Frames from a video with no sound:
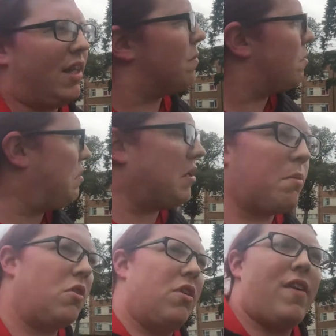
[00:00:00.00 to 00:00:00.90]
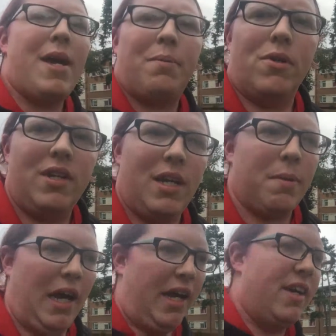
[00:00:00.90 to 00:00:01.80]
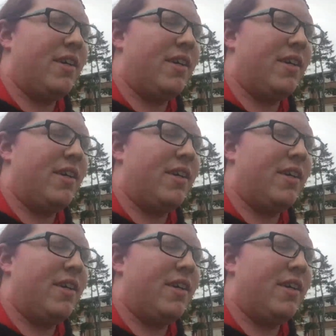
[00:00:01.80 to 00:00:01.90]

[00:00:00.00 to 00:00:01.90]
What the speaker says: There must be some sort of airport nearby.